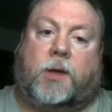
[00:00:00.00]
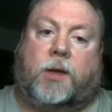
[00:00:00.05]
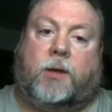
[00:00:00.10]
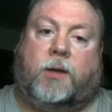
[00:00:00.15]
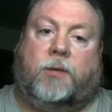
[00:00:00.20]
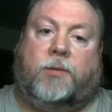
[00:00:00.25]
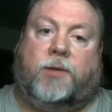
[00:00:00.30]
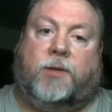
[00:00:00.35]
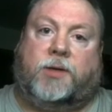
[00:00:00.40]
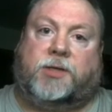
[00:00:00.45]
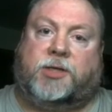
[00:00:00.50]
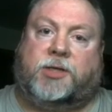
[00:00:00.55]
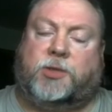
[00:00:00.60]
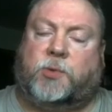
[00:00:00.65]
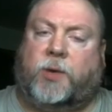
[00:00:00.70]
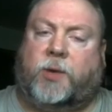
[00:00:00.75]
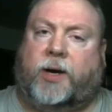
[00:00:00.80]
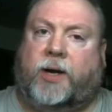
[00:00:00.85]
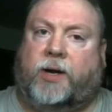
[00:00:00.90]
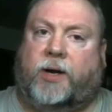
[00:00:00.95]
This is
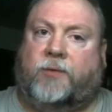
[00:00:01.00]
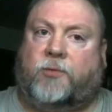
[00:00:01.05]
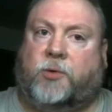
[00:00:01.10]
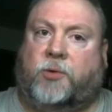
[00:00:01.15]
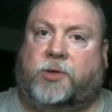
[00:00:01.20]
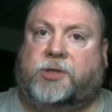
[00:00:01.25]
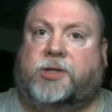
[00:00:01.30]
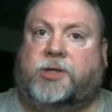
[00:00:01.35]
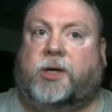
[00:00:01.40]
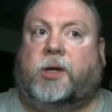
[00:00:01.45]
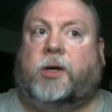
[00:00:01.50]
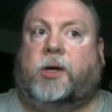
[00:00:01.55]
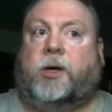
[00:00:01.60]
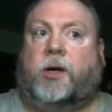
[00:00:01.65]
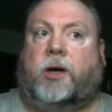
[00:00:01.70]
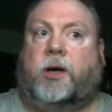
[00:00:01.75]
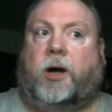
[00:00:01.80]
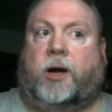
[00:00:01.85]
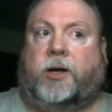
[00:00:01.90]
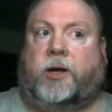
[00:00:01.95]
why, of course,
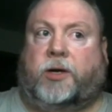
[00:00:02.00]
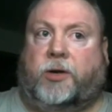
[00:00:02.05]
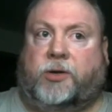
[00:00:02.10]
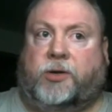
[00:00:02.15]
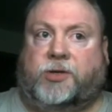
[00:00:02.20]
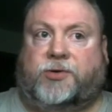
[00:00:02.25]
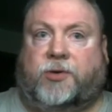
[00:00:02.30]
God goes